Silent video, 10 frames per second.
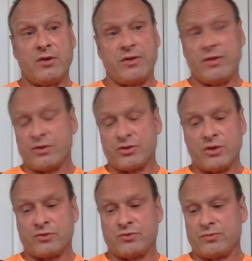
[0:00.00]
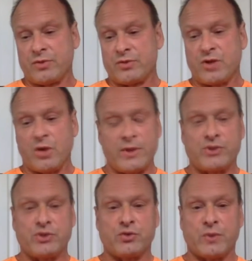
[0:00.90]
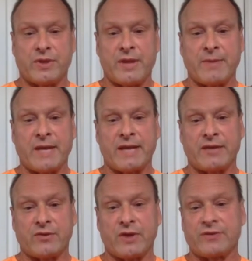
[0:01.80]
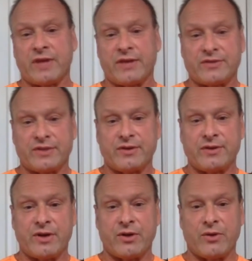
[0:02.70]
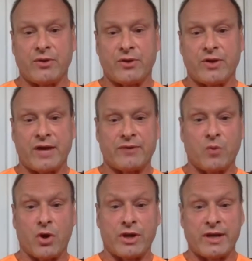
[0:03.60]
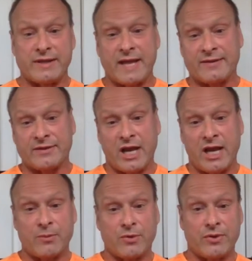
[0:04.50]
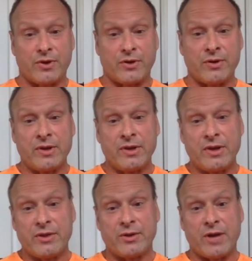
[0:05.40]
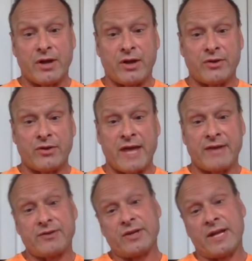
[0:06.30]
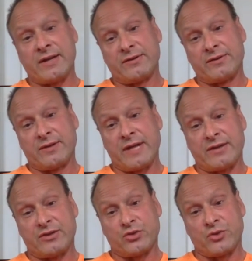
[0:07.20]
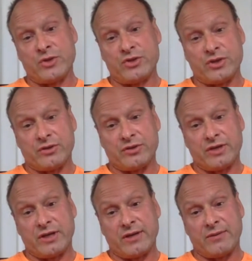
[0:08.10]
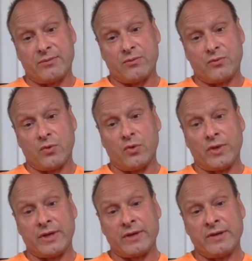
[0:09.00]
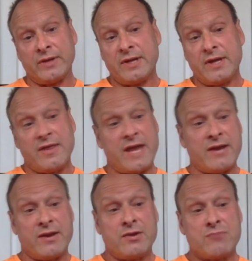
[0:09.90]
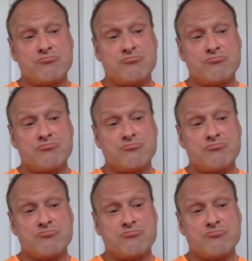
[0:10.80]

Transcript: there's no issues with them getting drug tested. They're not working at that time, or they're not under that stringent ruling. That